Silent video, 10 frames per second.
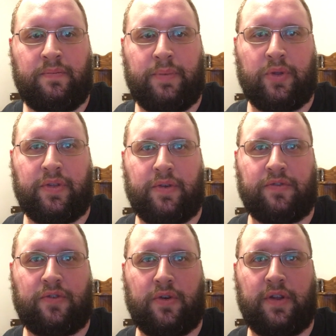Both of those
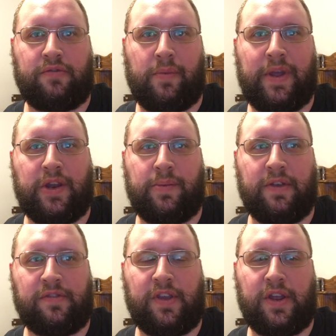stories remain to be
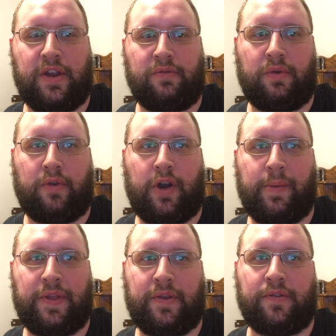seen, and we'll worry
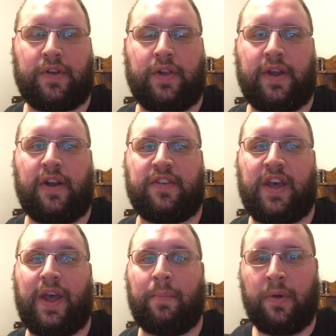about those at a later
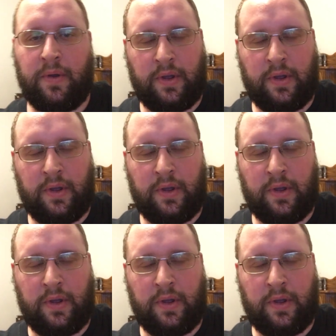time.